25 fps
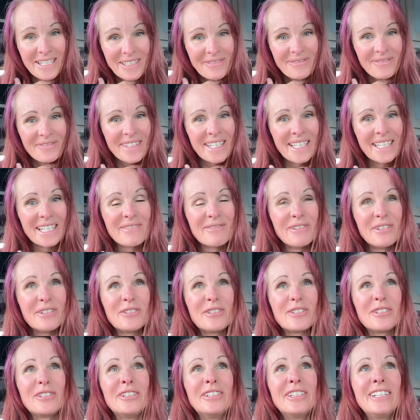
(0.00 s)
getting
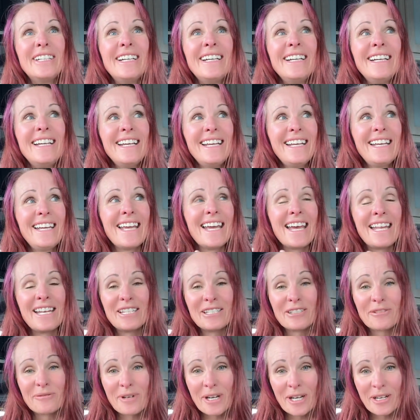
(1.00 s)
emotional, and
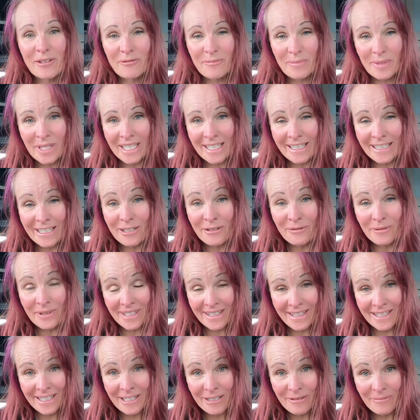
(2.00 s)
his wife being there
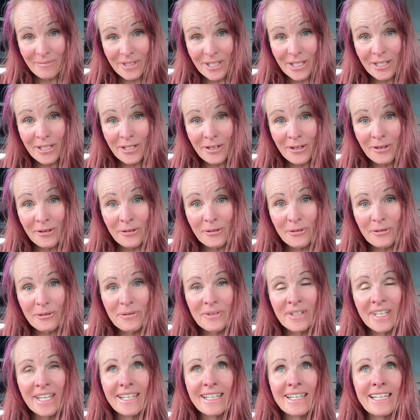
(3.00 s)
with him to know
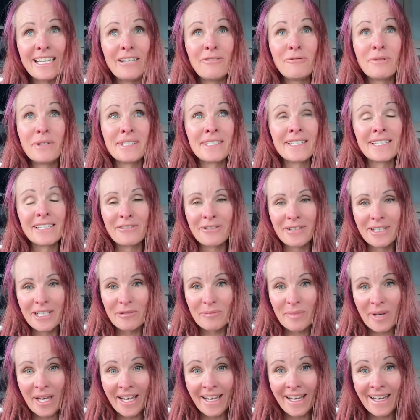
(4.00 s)
that he wasn't going to
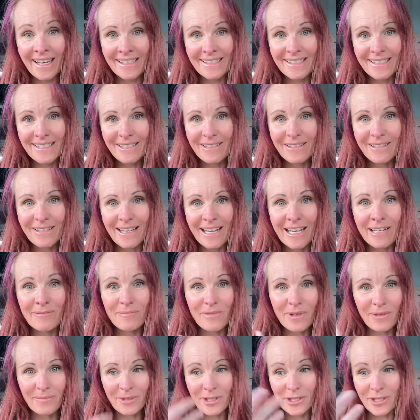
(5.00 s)
pass and
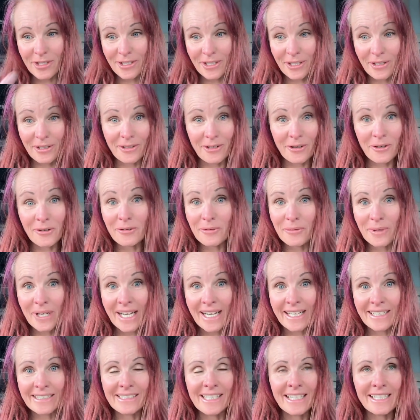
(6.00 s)
just go
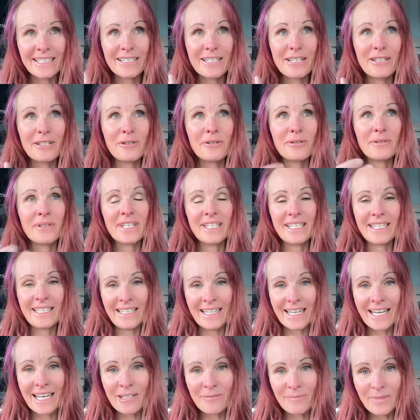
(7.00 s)
away, like to know that he
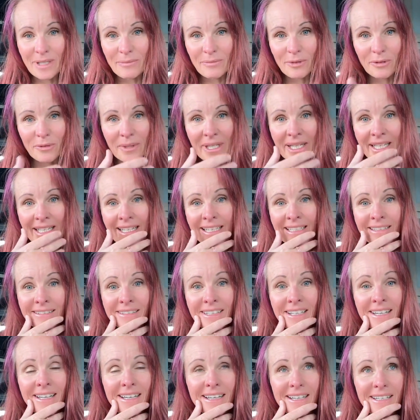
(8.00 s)
had people waiting.
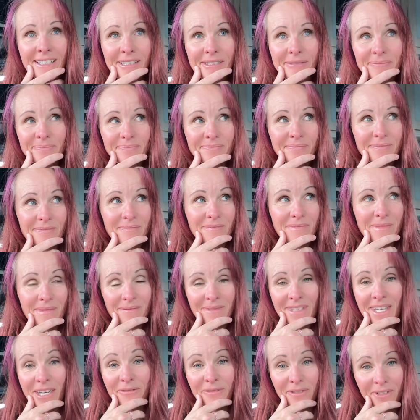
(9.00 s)

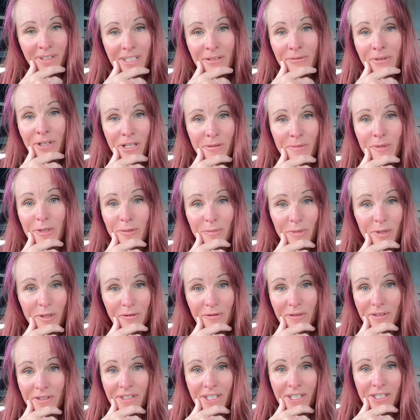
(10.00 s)
Definitely one of the most
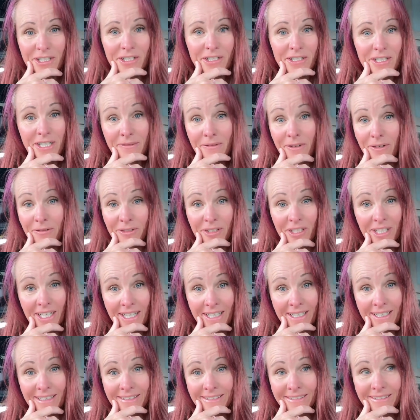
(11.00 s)
beautiful sessions I've ever
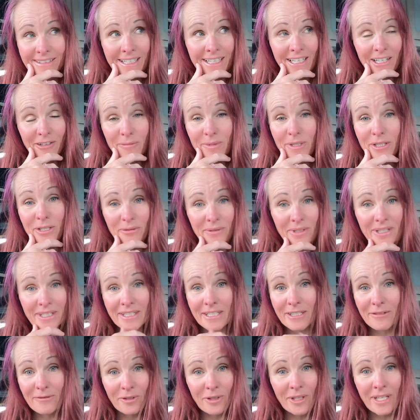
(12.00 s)
had, and I've been doing
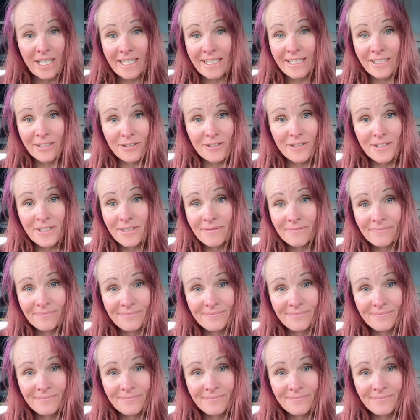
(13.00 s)
this for 8 years.